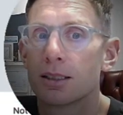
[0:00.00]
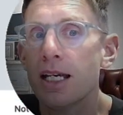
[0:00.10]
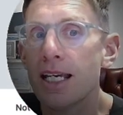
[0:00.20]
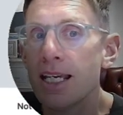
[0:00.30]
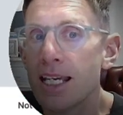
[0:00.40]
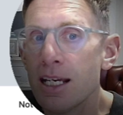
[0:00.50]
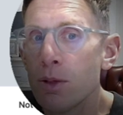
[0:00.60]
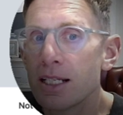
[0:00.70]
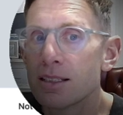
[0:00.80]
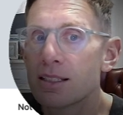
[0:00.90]
Here
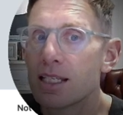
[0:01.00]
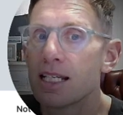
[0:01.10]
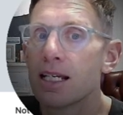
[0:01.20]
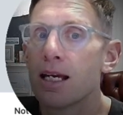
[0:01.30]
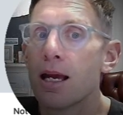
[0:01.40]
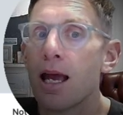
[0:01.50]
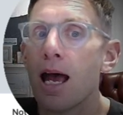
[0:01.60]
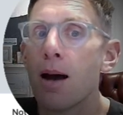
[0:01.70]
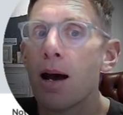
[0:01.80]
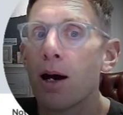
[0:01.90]
we can see
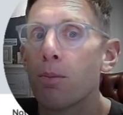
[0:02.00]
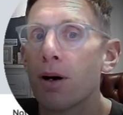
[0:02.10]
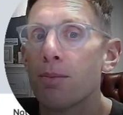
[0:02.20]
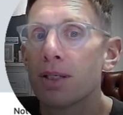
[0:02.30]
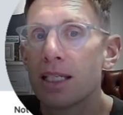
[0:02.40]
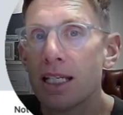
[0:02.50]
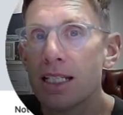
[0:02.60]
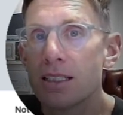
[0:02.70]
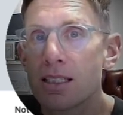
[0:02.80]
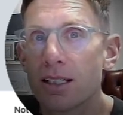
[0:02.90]
how by
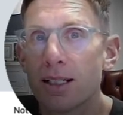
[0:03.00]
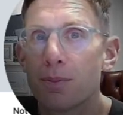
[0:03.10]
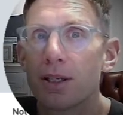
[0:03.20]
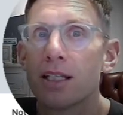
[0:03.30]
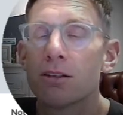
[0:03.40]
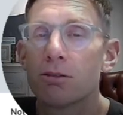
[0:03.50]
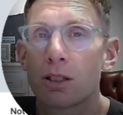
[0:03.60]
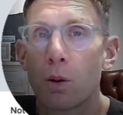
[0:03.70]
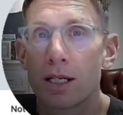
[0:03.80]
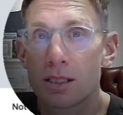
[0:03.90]
beginning to type in the
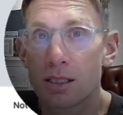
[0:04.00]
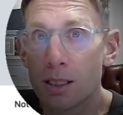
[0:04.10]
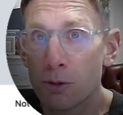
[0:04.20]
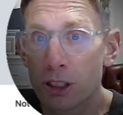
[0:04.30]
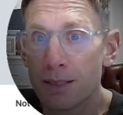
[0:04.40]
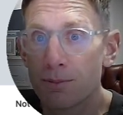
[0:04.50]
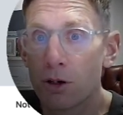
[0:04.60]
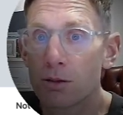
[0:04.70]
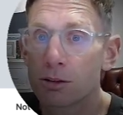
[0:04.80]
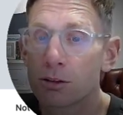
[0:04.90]
request summary
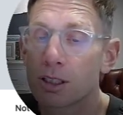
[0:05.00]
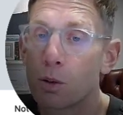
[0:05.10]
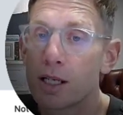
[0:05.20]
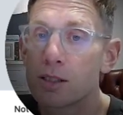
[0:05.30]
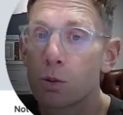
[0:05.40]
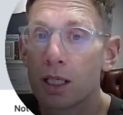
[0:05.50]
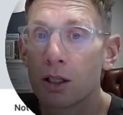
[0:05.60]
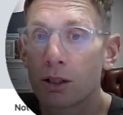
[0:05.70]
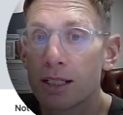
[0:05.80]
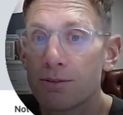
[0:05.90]
of a request we're
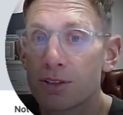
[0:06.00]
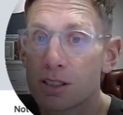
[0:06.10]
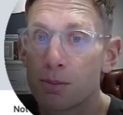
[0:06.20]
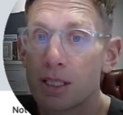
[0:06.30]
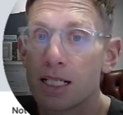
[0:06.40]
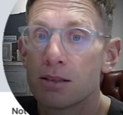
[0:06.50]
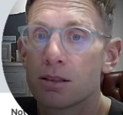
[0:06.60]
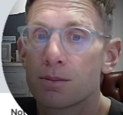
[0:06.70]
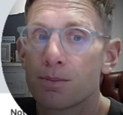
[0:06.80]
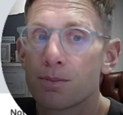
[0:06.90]
logging for somebody else,